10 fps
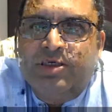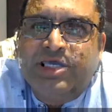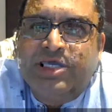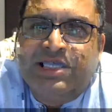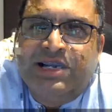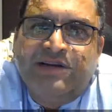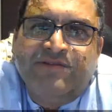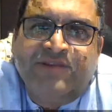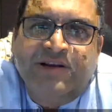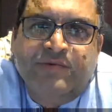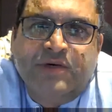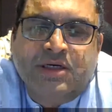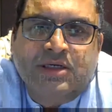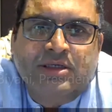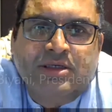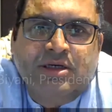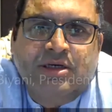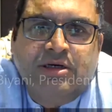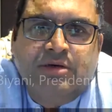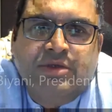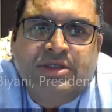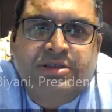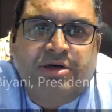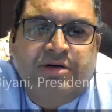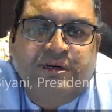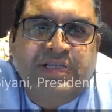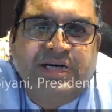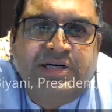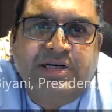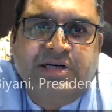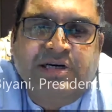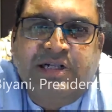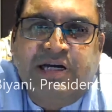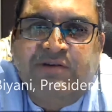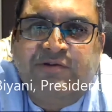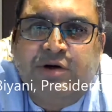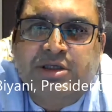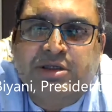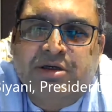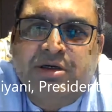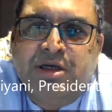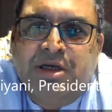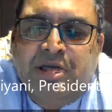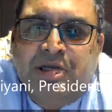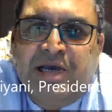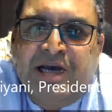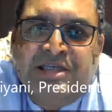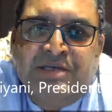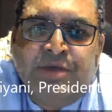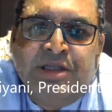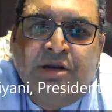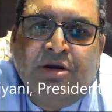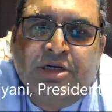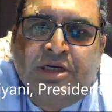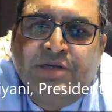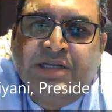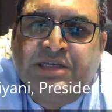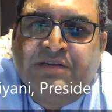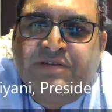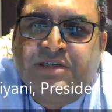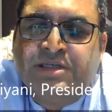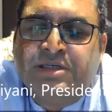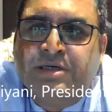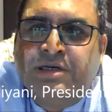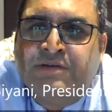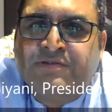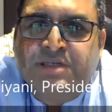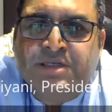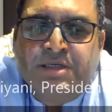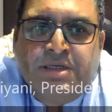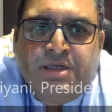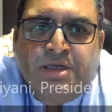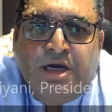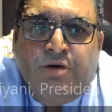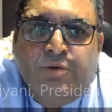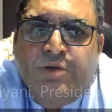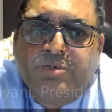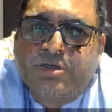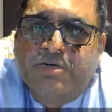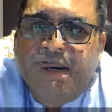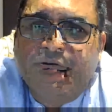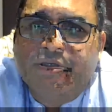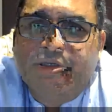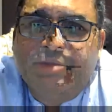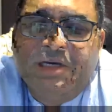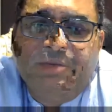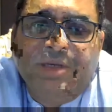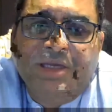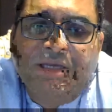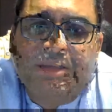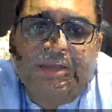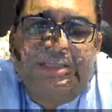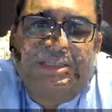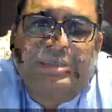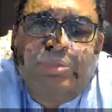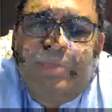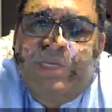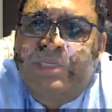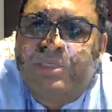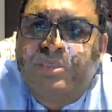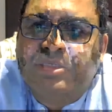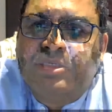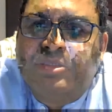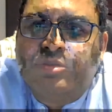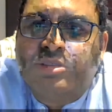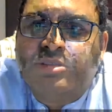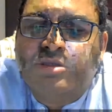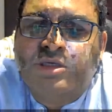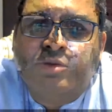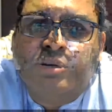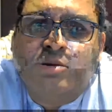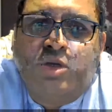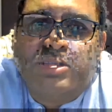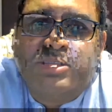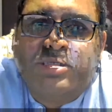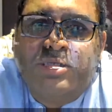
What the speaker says: we can create a framework which sort of created an entire focus on, as and when the lockdown gets lifted, how we could sort of focus on really bringing the customer back into the malls.